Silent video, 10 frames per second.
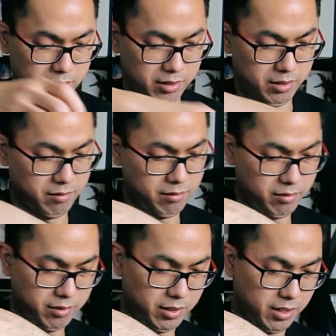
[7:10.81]
And
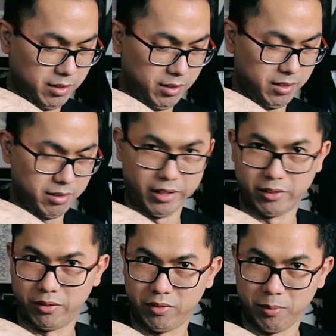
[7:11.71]
I guess they'll just like
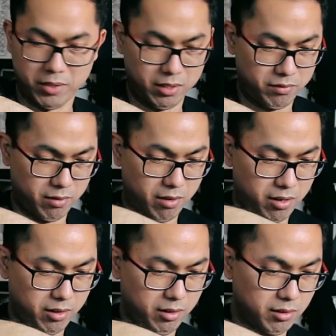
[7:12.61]
flip stuff
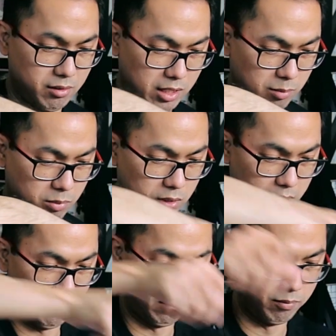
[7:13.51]
around and keep you
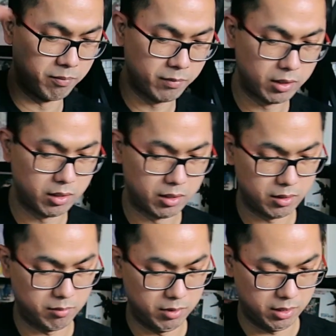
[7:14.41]
guessing.
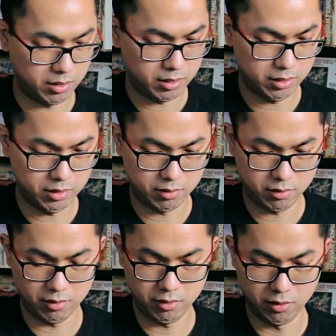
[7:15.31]
So,
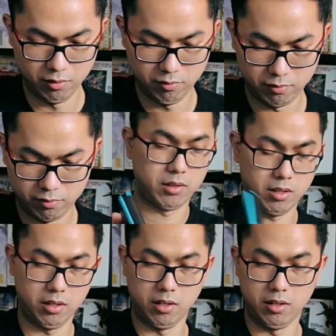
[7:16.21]
there you go.
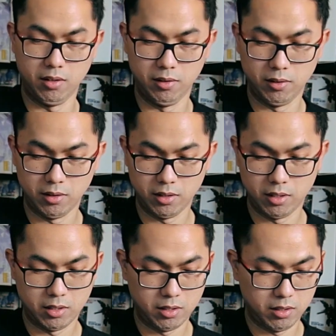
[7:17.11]
And
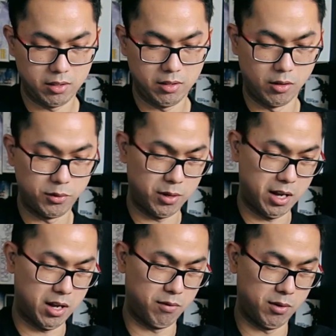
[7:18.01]
they also
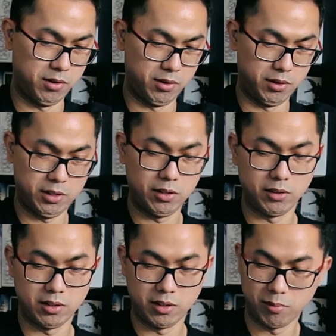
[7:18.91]
have all their
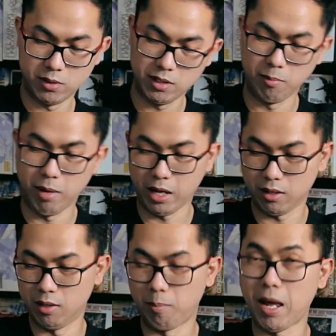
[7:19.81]
serial numbers in the back
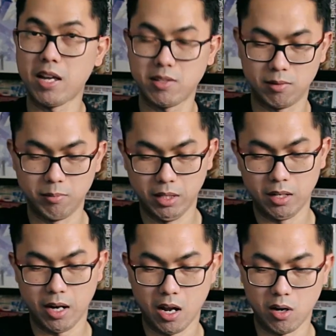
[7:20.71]
and the past,
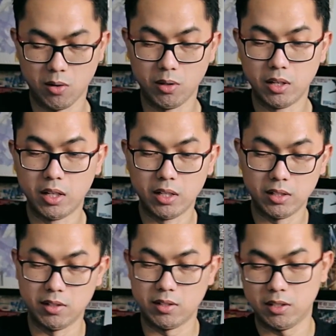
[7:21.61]
but now
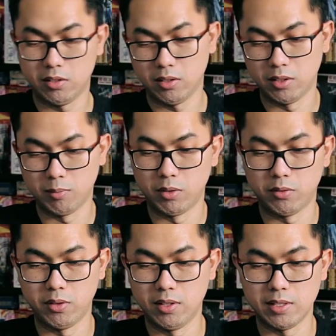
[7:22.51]
the serial number
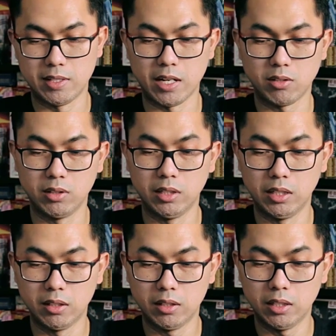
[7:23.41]
for this is actually
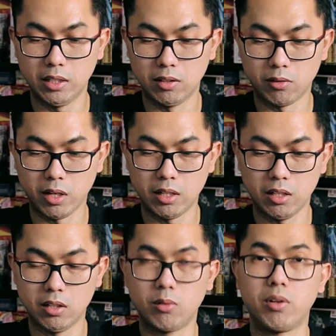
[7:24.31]
hidden right
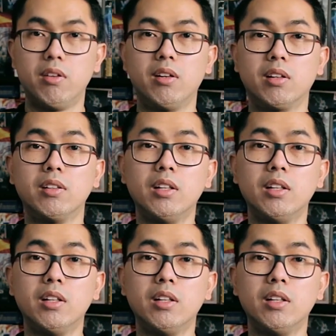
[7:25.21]
here where the